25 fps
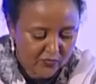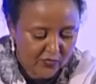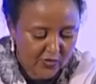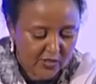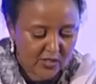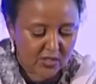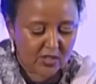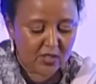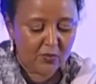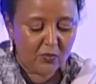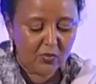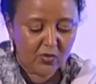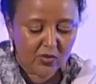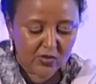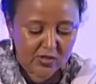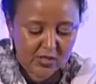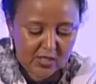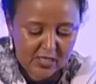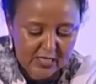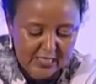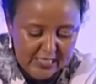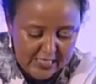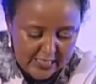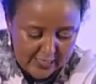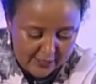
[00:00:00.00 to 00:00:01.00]
vegetables,
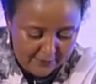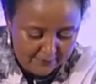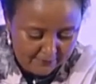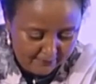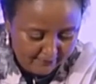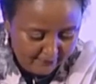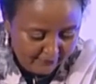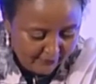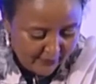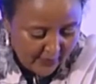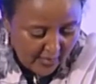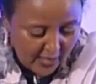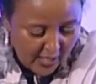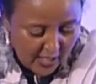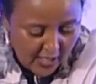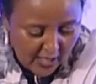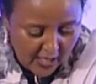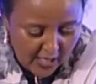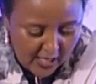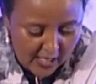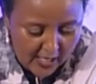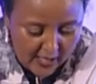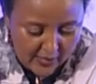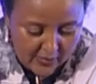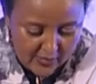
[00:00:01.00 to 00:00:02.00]
and tea.
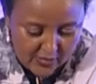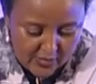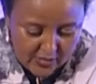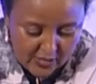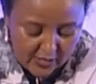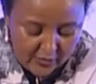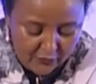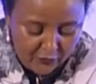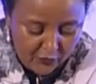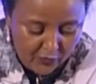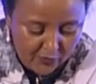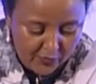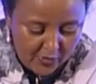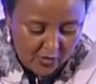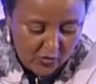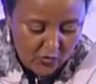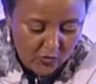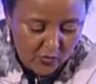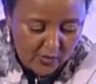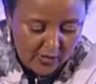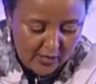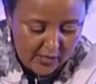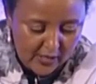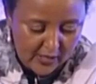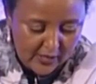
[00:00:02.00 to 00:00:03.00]
And from the
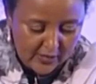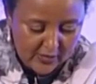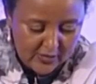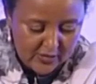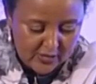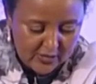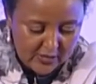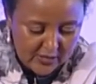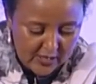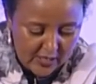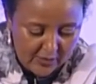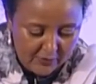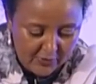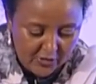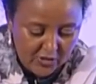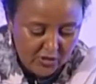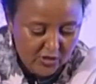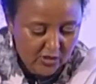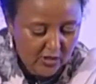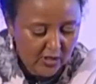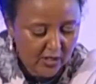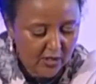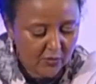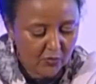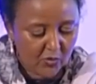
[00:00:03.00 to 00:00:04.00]
UK, it's
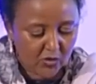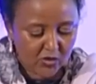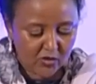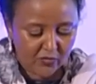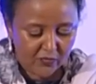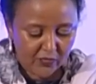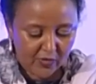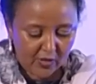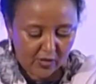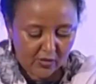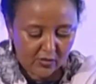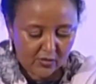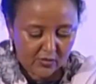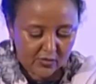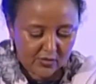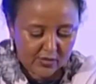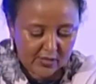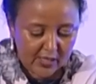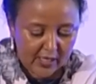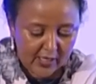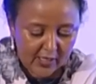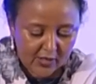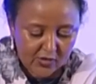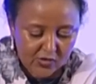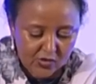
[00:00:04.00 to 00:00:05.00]
machinery, motor vehicles,
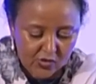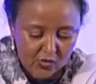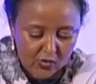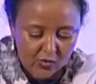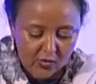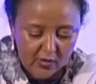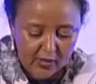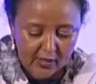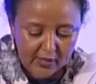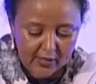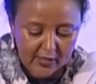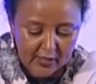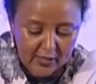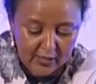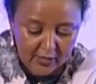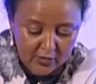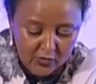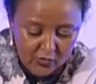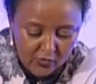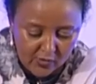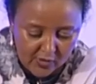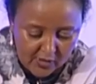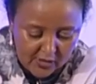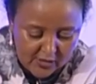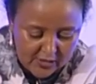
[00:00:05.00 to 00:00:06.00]
electrical and
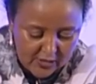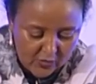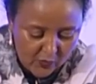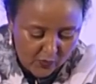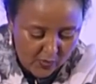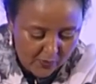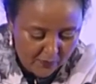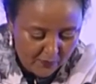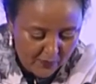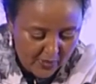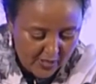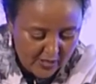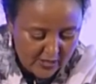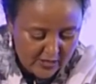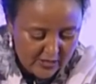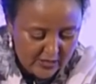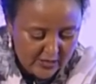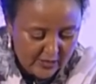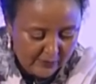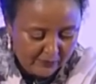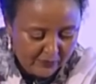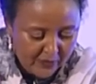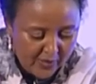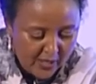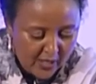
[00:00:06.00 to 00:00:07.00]
electronics equipment,
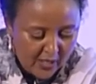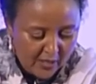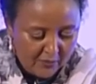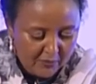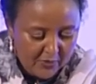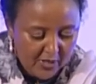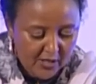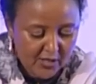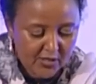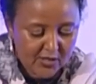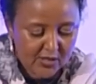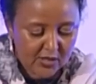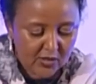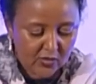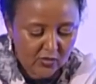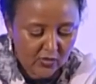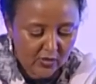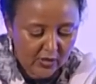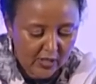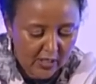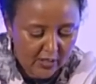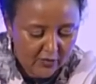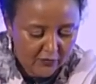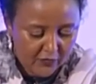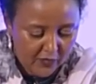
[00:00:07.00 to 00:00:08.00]

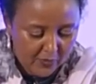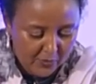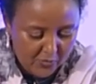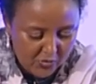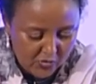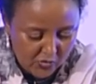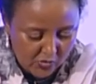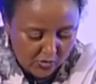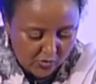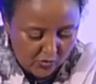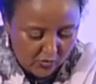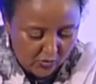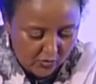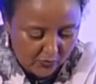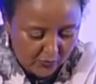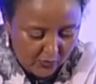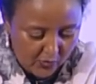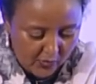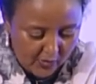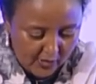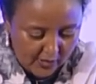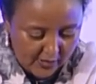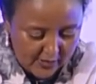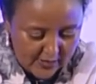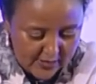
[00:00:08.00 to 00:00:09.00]
medicinal and pharmaceutical
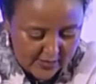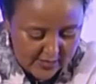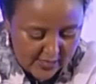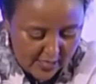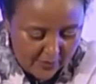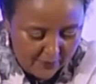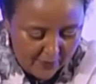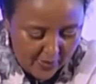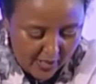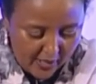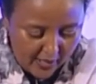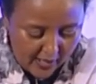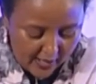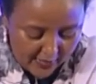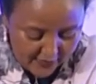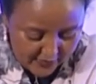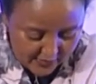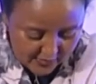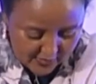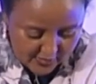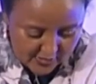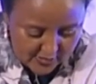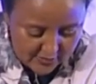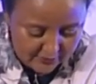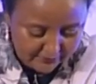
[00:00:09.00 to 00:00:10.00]
products, among
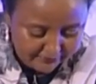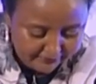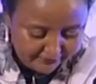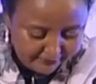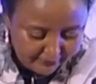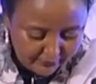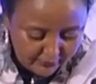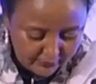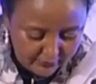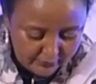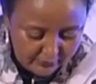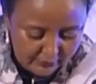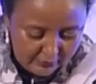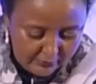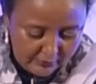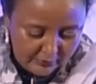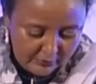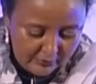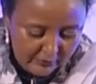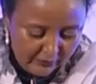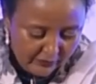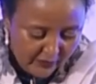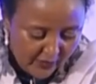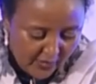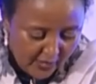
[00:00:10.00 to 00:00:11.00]
others.
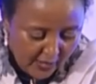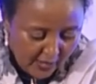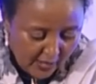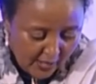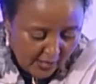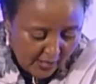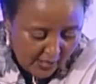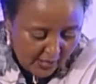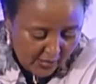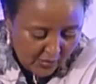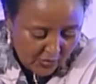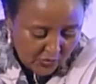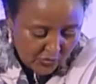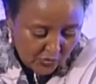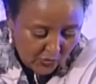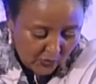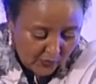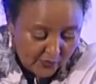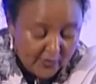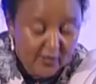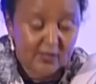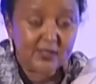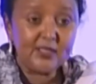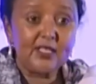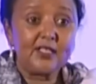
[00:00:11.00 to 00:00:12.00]

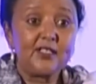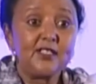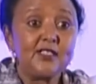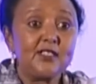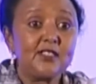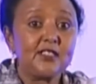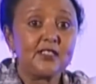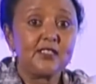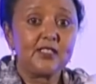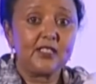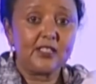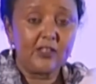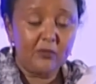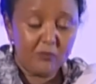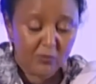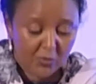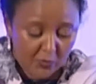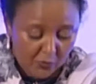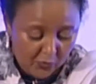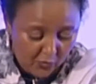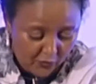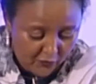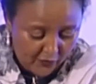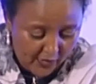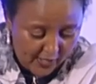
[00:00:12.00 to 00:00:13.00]
So the statistics that have been
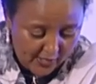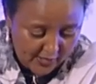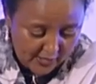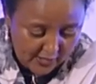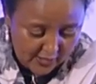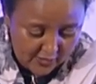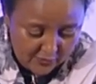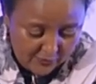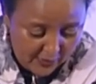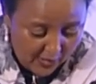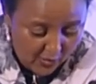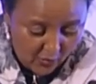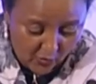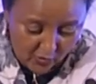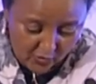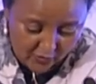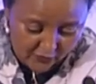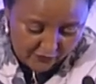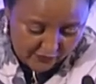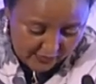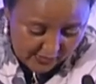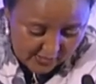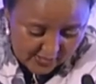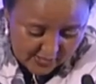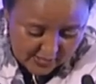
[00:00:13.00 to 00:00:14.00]
provided by all
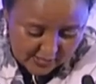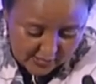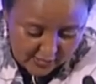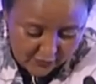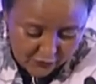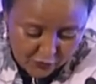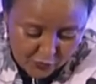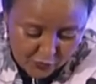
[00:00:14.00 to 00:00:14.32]
of us that have